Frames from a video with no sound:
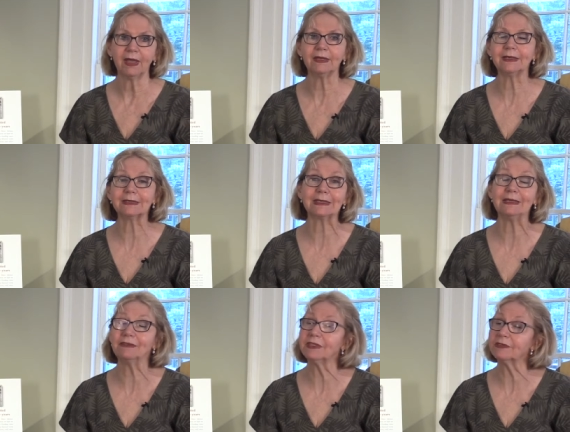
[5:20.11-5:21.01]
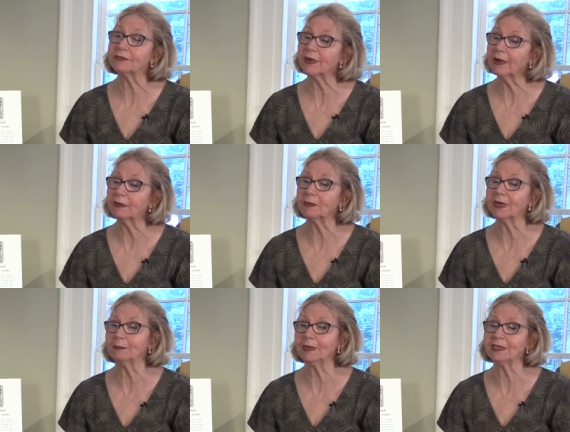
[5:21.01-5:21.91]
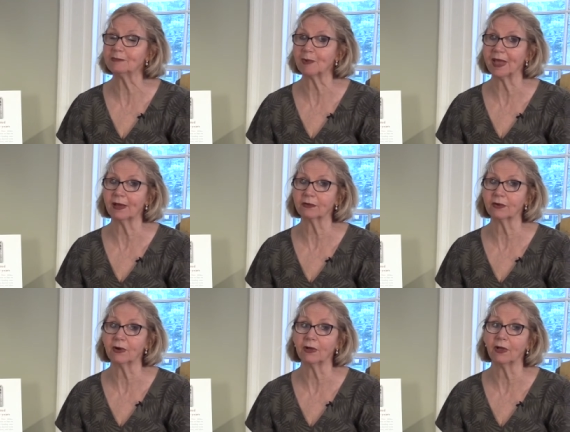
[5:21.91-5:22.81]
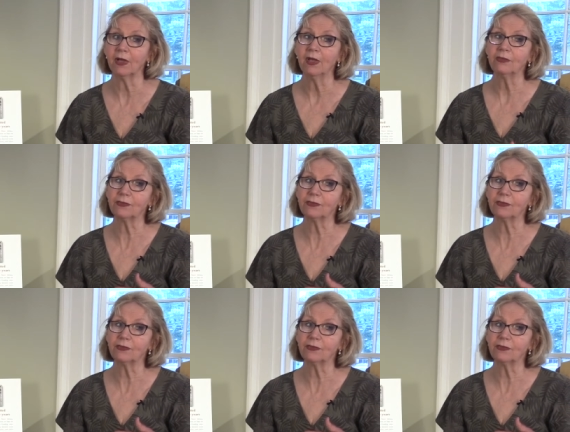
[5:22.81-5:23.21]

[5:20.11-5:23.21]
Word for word: It doesn't even define what it means by alcohol.